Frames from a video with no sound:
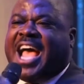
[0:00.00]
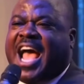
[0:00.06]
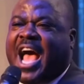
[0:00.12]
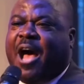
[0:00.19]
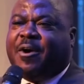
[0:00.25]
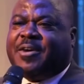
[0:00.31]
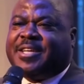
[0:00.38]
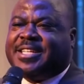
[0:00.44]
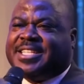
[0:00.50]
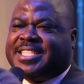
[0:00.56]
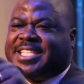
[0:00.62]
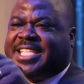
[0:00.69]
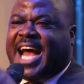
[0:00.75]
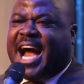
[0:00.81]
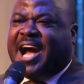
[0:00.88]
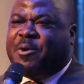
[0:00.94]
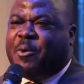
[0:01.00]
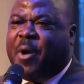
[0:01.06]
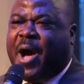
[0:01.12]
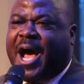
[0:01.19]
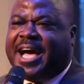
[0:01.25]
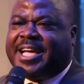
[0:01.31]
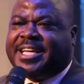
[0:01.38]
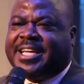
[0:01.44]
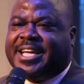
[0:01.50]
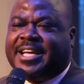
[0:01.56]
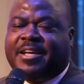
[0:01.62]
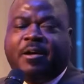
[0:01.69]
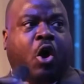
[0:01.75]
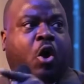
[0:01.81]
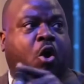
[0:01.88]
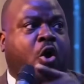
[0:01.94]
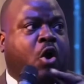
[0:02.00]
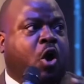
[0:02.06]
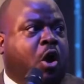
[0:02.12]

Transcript: If you don't become it, you can't attract